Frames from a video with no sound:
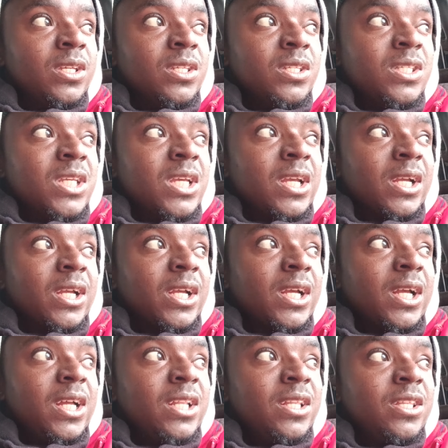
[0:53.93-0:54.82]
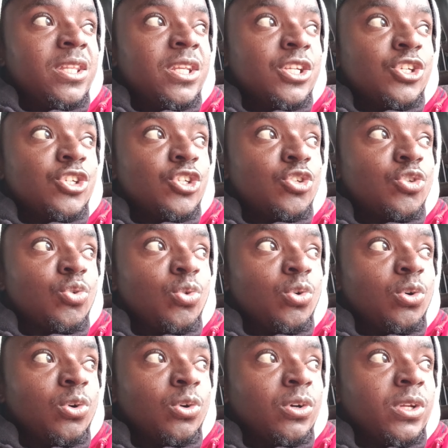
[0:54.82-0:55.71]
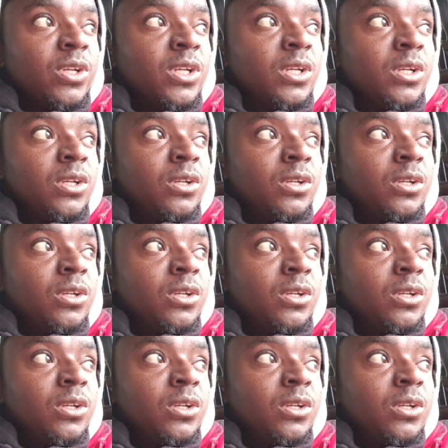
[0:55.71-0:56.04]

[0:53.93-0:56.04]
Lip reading: they can't destroy